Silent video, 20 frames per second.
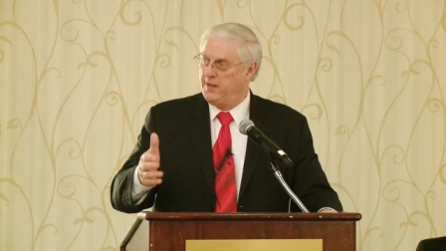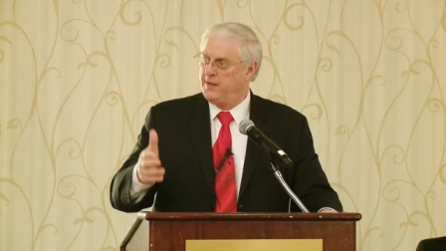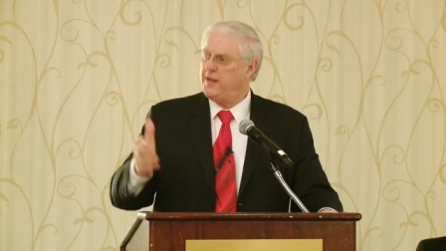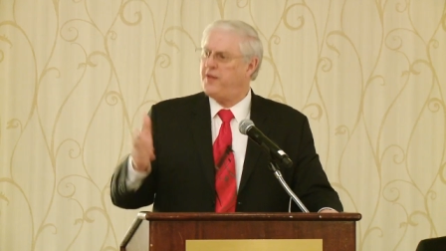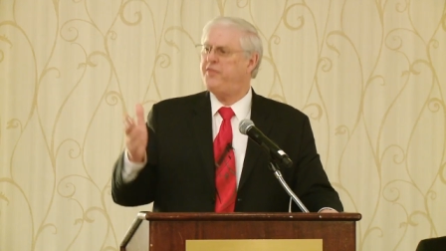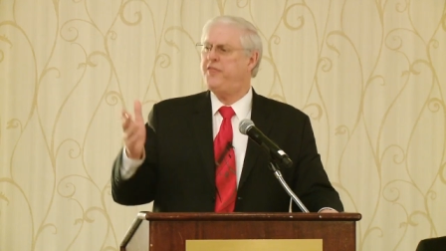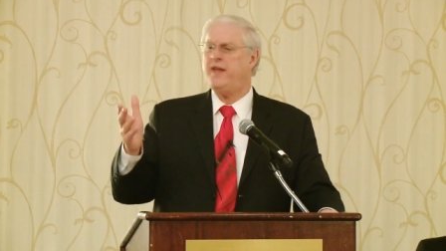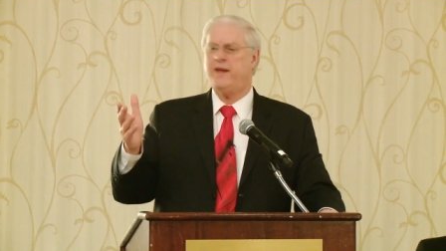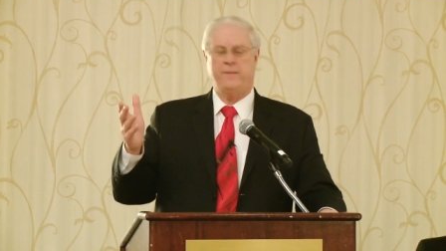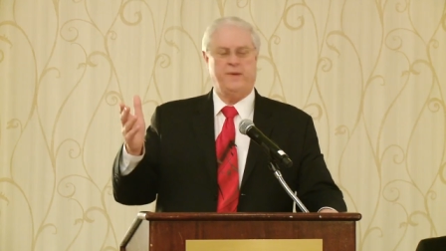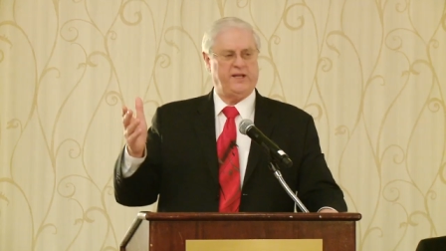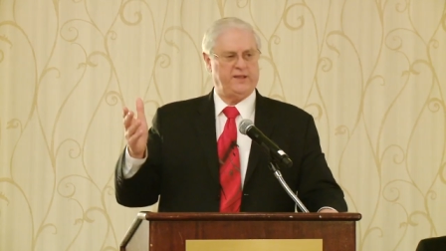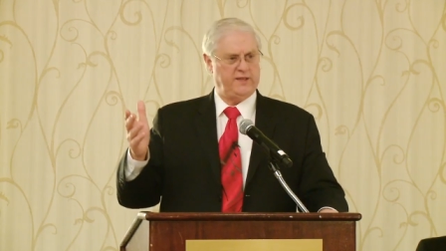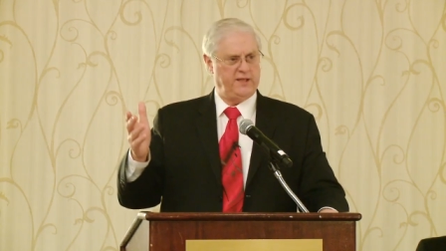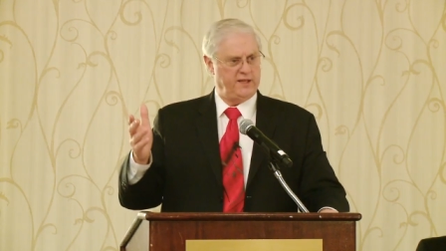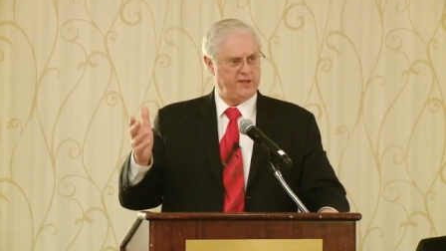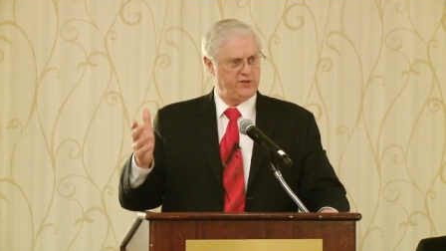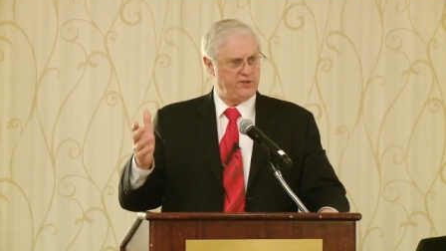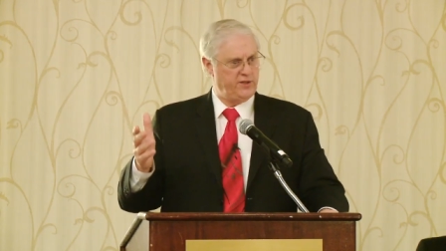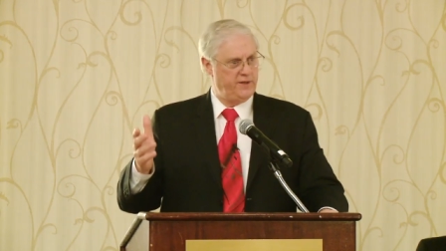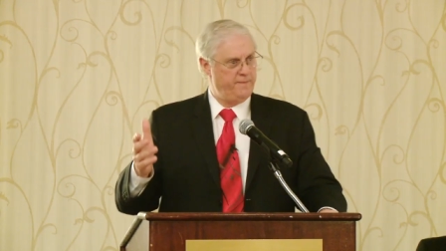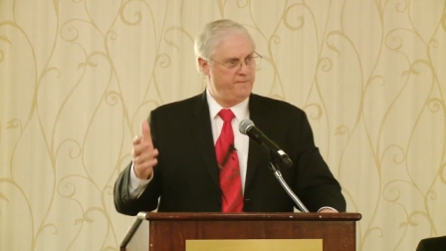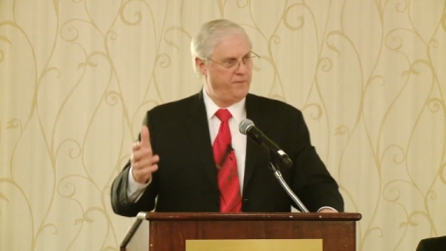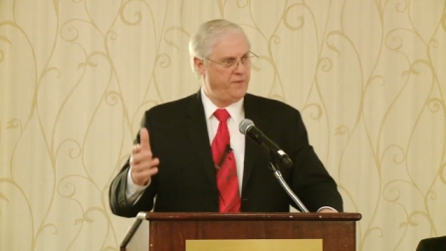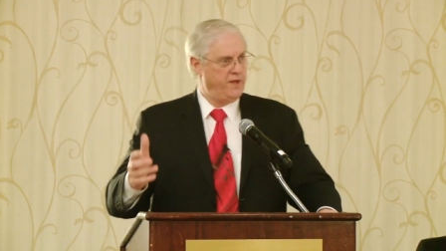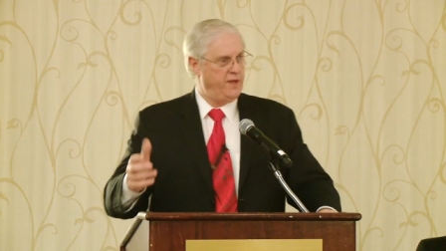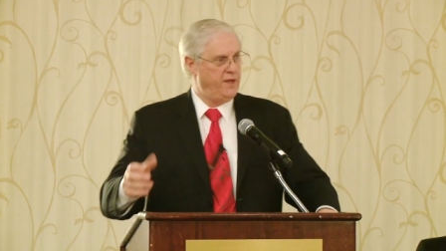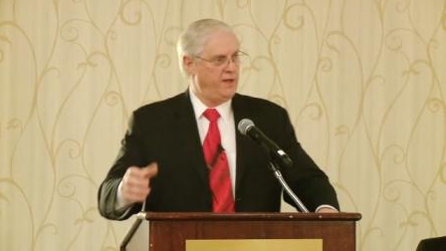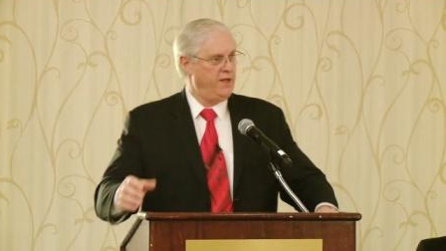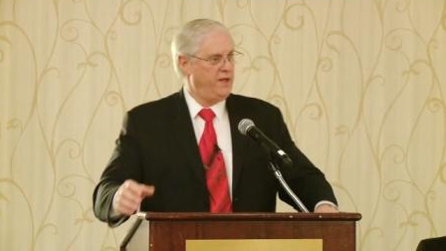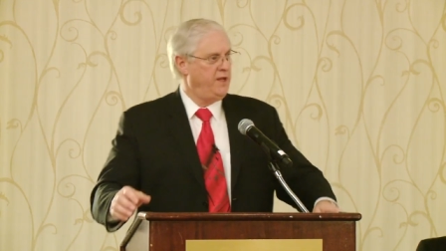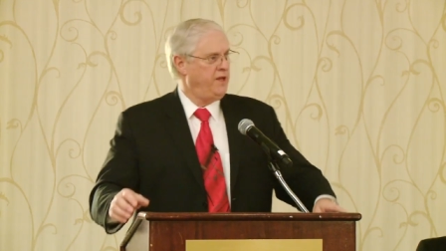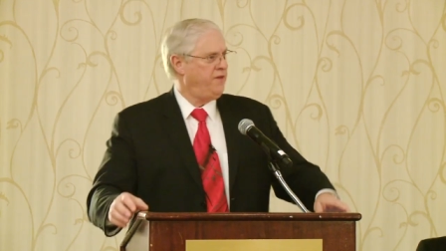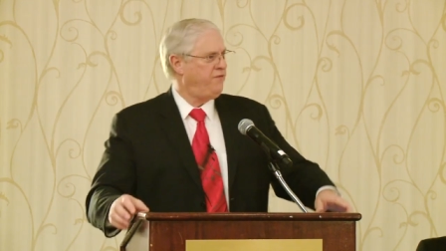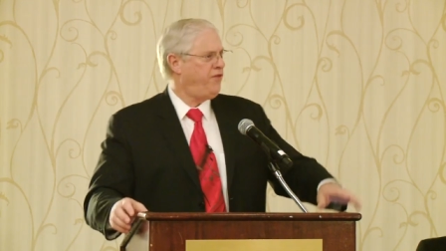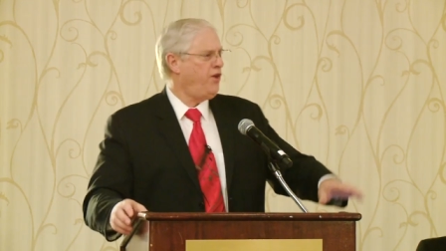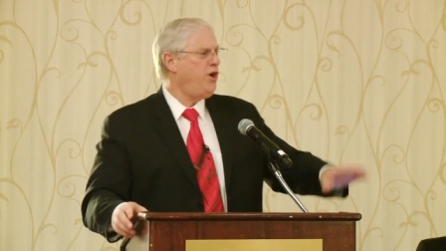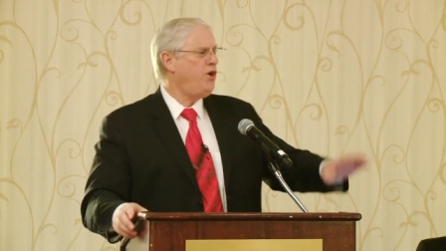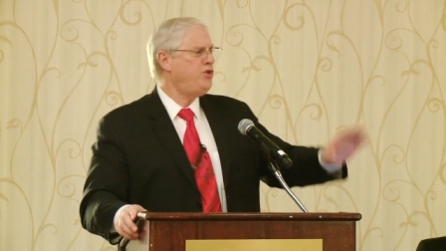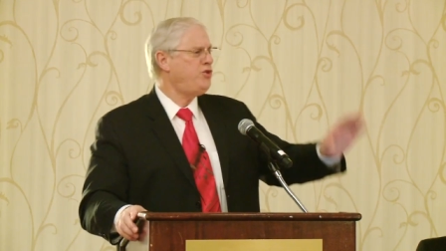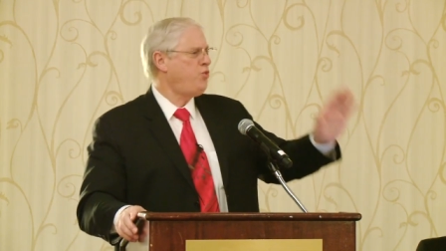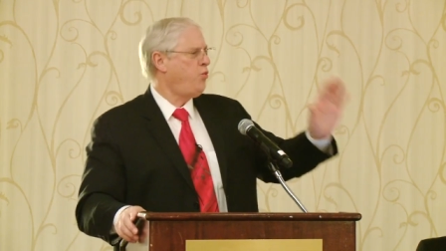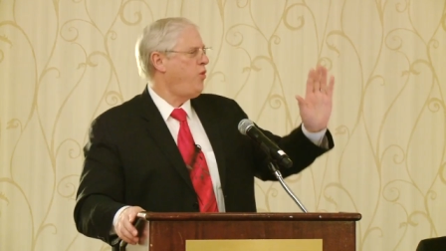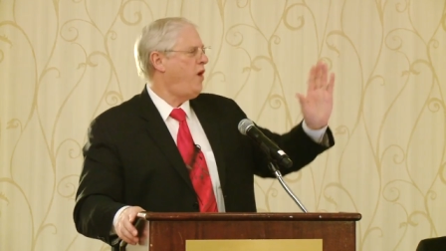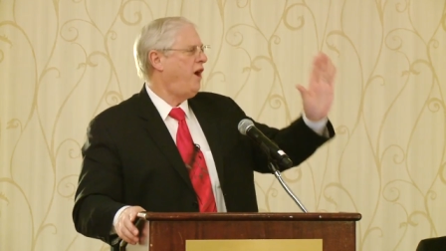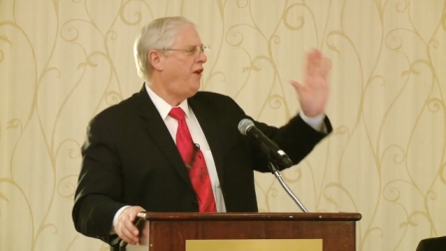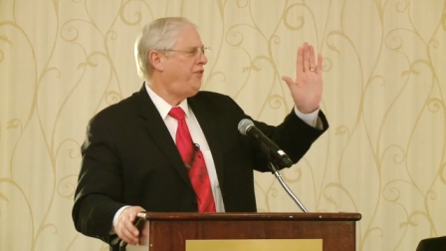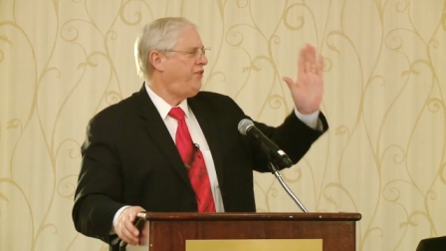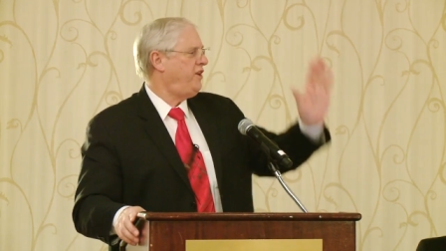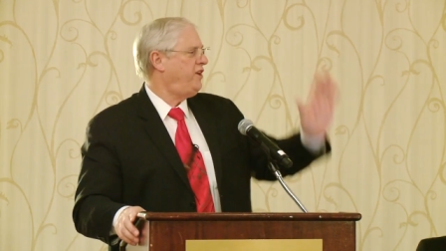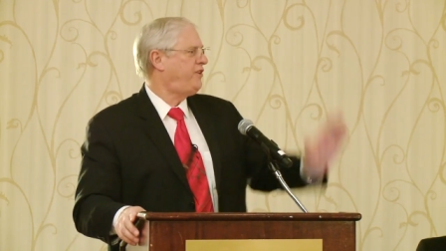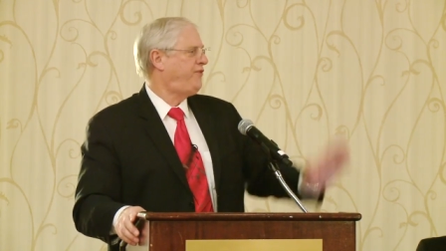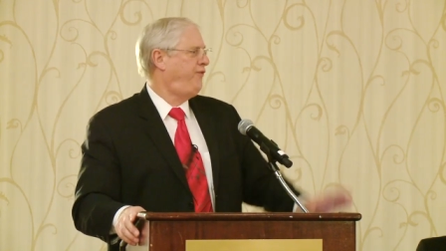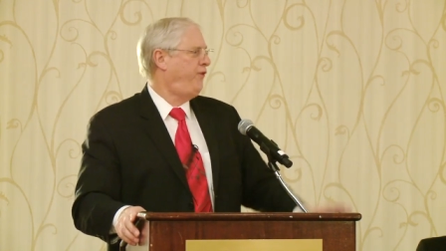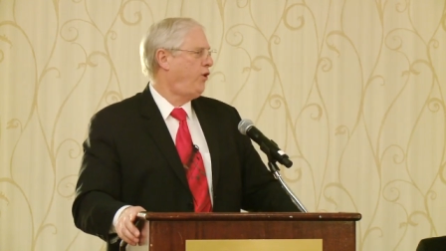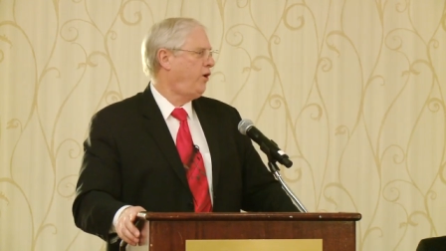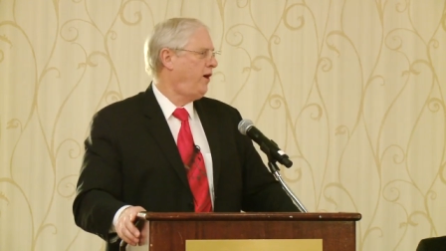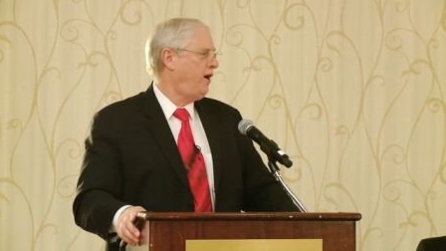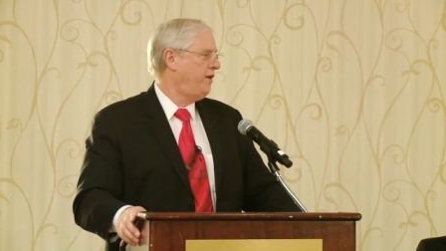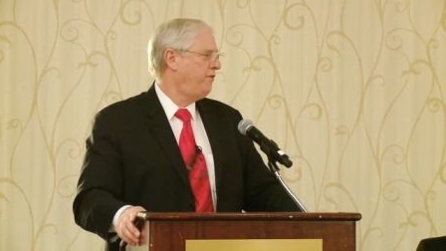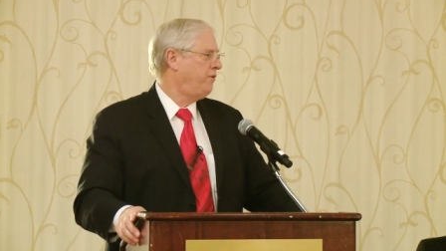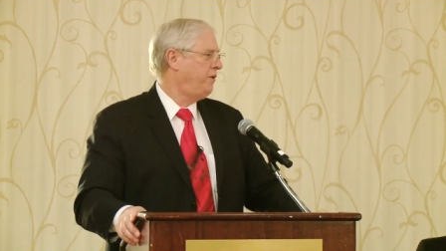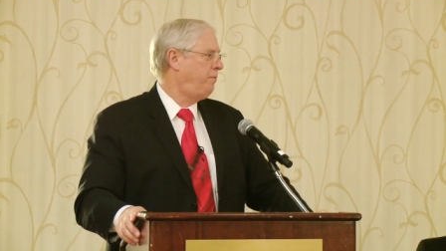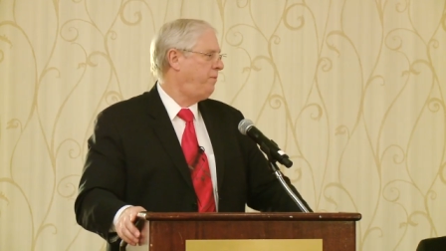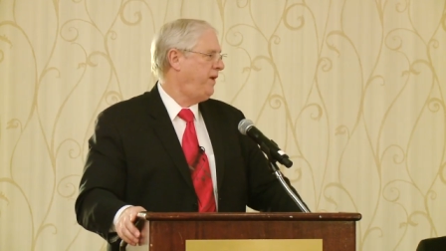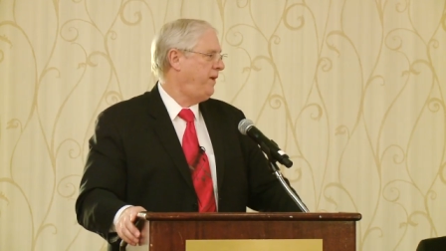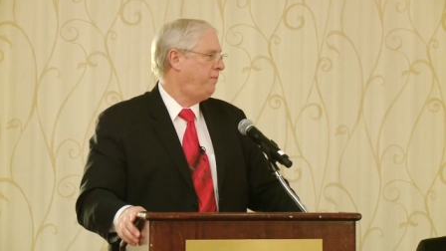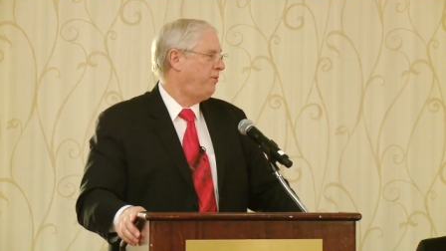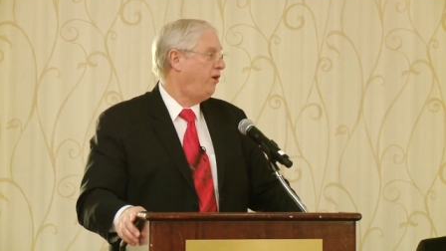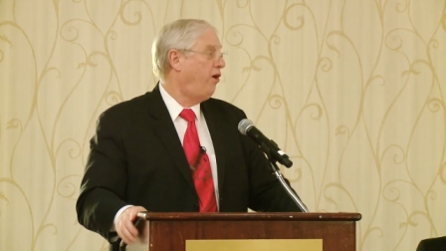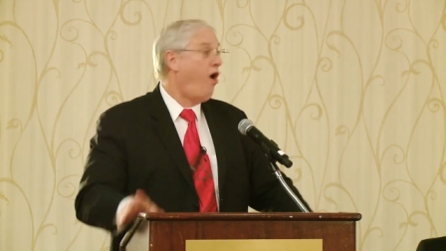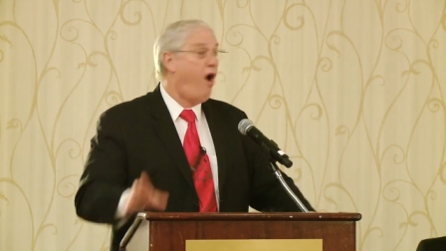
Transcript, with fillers: Now, think about this. If those wealthiest 400 people